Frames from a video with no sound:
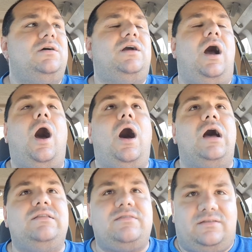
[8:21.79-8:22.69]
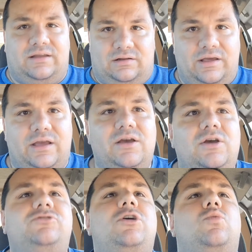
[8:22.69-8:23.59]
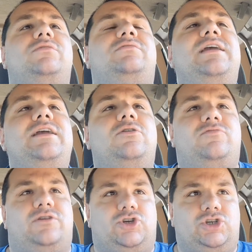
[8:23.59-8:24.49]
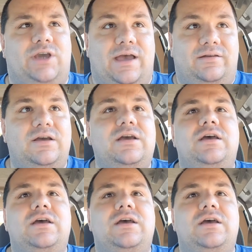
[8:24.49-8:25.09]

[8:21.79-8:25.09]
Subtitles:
constantly. There were tears shed.